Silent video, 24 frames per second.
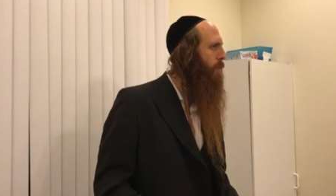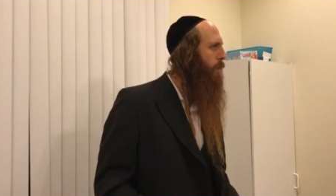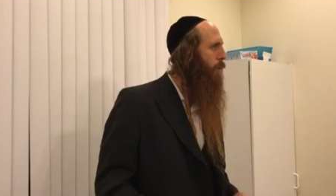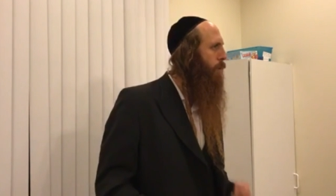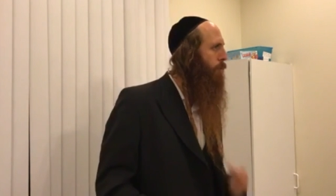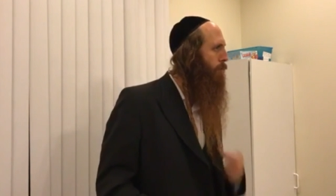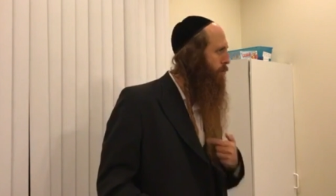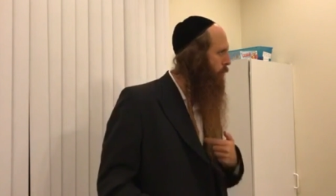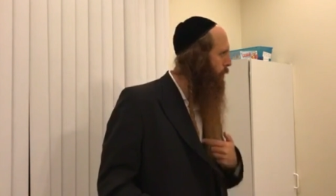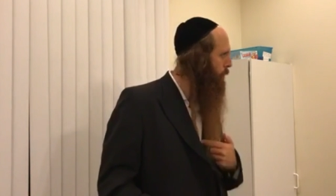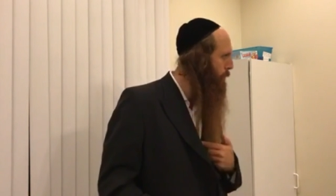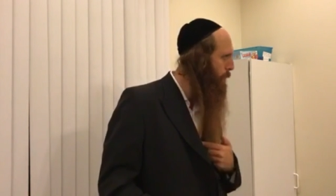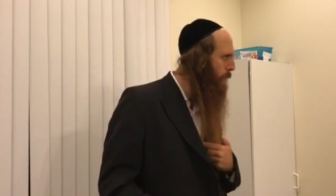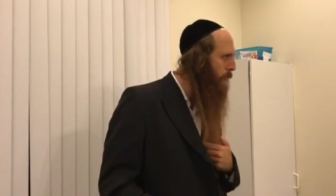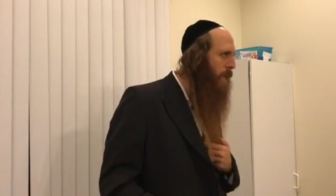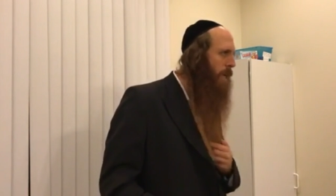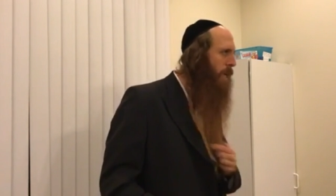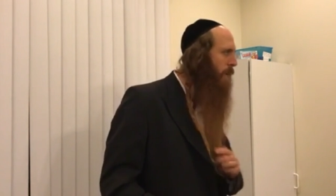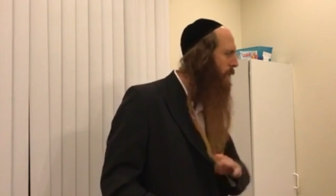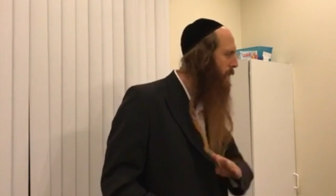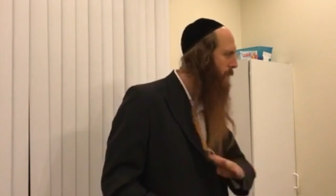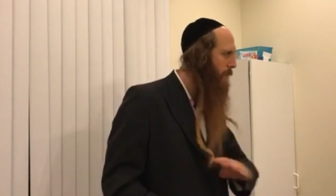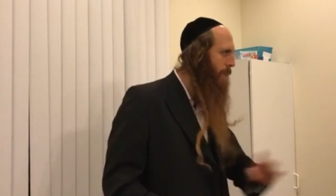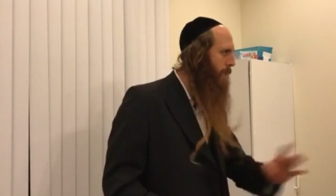For
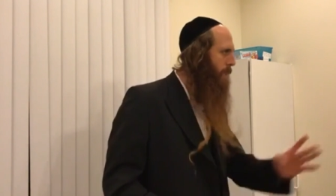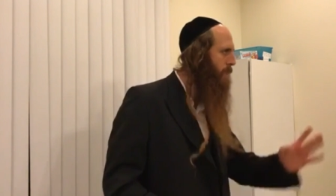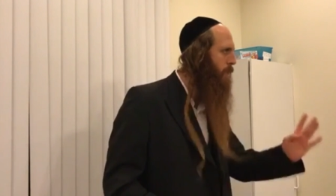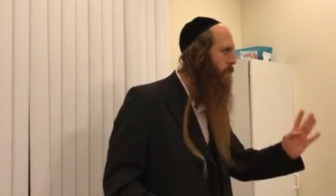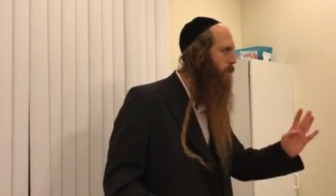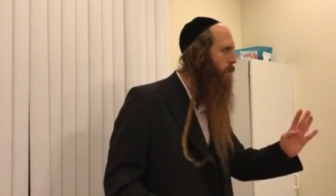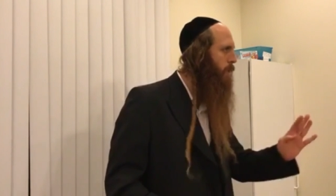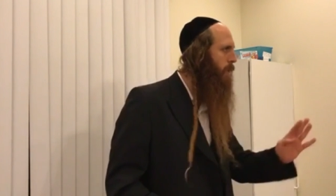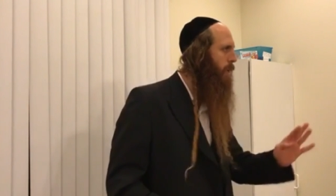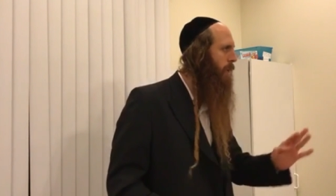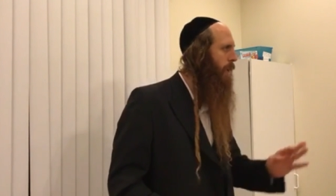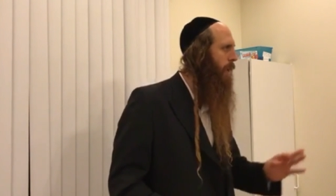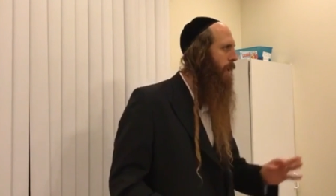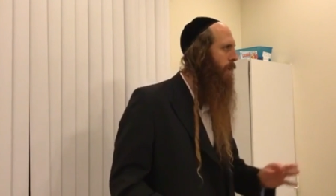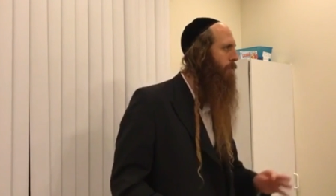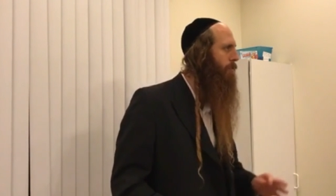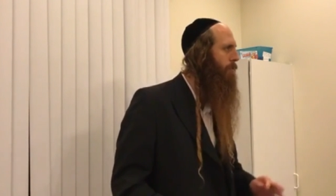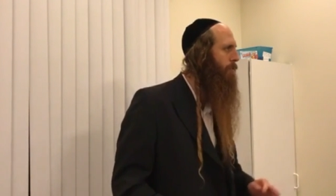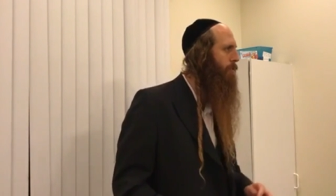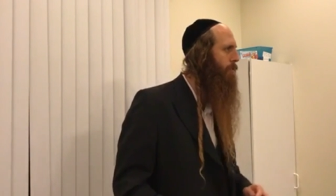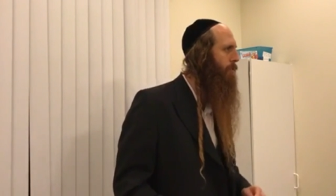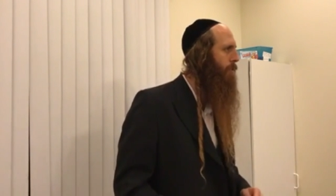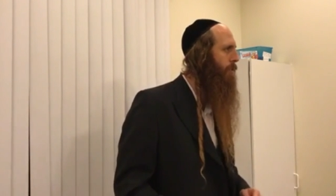me, it's good enough.